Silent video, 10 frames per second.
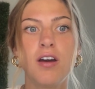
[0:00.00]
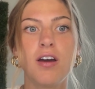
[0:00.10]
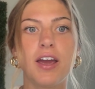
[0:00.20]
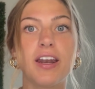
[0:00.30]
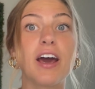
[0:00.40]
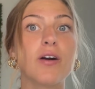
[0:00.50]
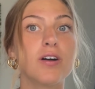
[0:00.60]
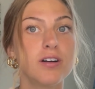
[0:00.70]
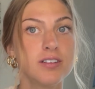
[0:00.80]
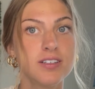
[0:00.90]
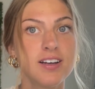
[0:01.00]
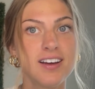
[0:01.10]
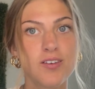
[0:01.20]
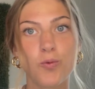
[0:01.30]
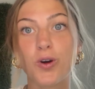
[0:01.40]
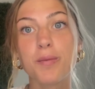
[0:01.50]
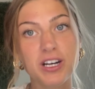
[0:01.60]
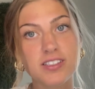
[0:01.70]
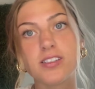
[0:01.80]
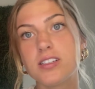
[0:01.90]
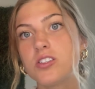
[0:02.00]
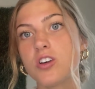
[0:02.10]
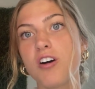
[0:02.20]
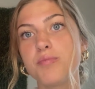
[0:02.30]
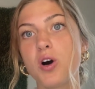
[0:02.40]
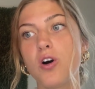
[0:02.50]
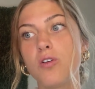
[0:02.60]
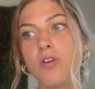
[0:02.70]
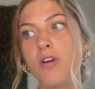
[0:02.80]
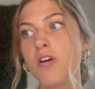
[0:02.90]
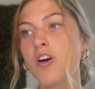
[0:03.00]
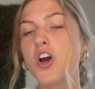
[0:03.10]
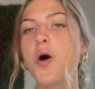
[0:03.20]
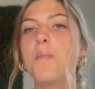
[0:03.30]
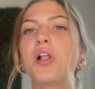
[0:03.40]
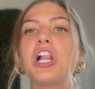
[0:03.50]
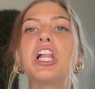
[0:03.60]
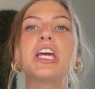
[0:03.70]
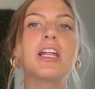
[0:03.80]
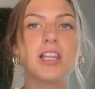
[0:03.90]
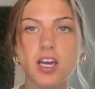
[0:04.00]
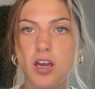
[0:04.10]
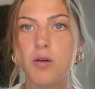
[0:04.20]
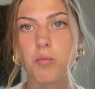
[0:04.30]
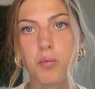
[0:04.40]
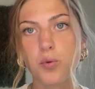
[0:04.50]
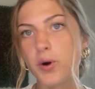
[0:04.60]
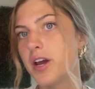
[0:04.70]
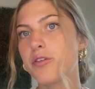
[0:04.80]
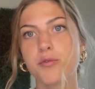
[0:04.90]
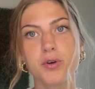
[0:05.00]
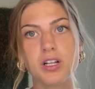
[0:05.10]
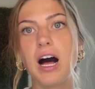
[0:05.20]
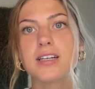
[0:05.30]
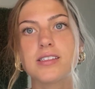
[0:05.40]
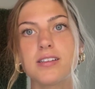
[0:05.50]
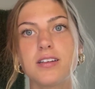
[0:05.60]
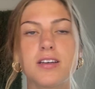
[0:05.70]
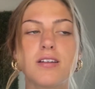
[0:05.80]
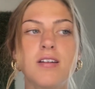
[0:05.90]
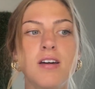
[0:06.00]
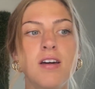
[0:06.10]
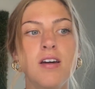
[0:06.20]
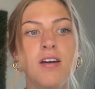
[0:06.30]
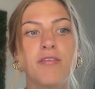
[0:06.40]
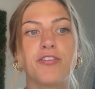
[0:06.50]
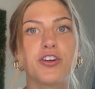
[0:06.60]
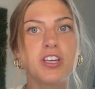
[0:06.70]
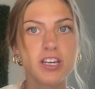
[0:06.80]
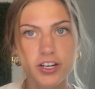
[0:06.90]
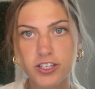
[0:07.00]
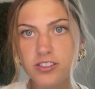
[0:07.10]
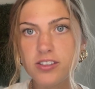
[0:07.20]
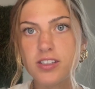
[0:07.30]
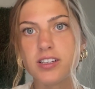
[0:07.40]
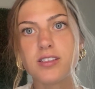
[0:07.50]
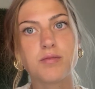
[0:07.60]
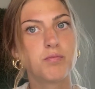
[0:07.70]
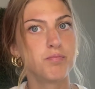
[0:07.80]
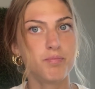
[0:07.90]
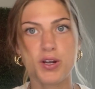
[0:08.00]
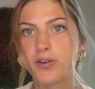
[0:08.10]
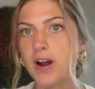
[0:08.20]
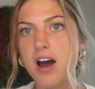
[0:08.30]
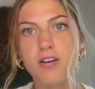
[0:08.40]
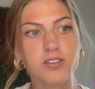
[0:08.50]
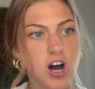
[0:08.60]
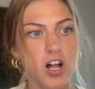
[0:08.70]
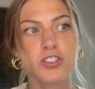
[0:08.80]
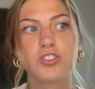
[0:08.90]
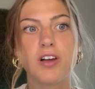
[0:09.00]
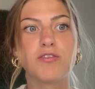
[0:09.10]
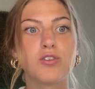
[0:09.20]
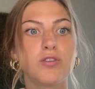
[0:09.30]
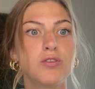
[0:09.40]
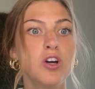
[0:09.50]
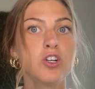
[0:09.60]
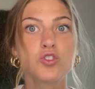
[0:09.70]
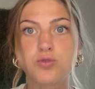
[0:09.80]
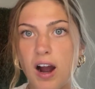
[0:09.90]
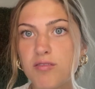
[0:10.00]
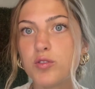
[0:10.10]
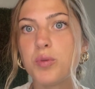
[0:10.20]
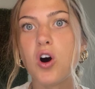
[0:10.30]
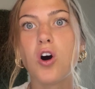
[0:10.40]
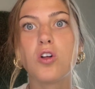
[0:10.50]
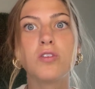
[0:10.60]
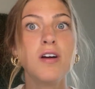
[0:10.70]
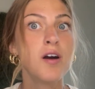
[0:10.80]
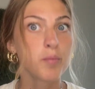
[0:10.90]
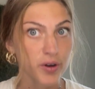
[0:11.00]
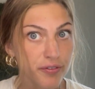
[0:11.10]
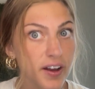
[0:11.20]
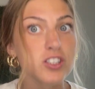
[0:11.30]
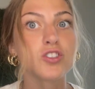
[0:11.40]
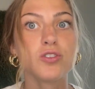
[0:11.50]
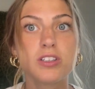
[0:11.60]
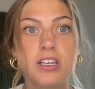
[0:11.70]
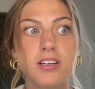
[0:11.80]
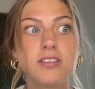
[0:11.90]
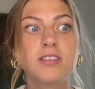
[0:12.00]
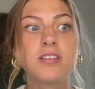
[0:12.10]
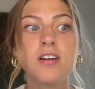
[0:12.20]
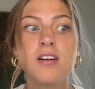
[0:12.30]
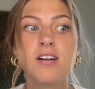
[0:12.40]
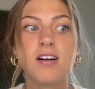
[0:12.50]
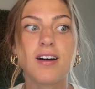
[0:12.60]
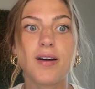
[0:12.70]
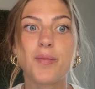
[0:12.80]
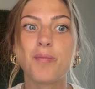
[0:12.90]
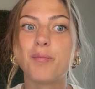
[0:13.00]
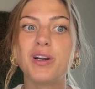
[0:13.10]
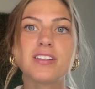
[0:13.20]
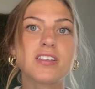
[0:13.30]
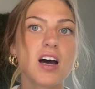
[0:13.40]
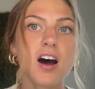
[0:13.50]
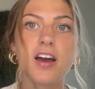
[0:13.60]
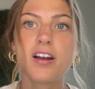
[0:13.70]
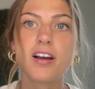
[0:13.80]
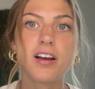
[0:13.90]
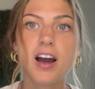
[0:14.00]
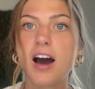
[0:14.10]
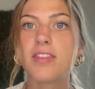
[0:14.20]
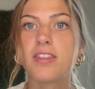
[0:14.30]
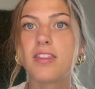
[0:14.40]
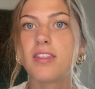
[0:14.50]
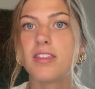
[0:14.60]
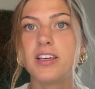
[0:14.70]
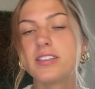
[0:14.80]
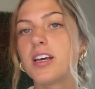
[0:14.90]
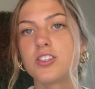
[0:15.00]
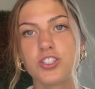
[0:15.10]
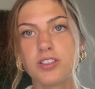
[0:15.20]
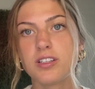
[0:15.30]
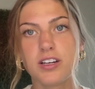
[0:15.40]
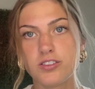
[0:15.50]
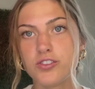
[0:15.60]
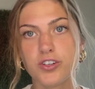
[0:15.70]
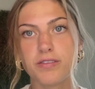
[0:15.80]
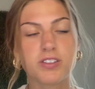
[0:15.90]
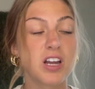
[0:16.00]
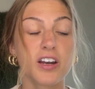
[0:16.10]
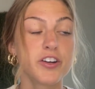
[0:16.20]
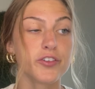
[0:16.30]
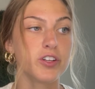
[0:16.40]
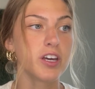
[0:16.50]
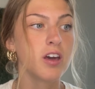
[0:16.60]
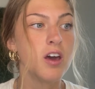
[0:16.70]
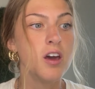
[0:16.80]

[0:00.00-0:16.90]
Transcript: an era. We're about to see softball completely break through a glass ceiling. For years, it's been around college level, travel ball, professional leagues, but it's not gotten the attention that it deserves, not nearly.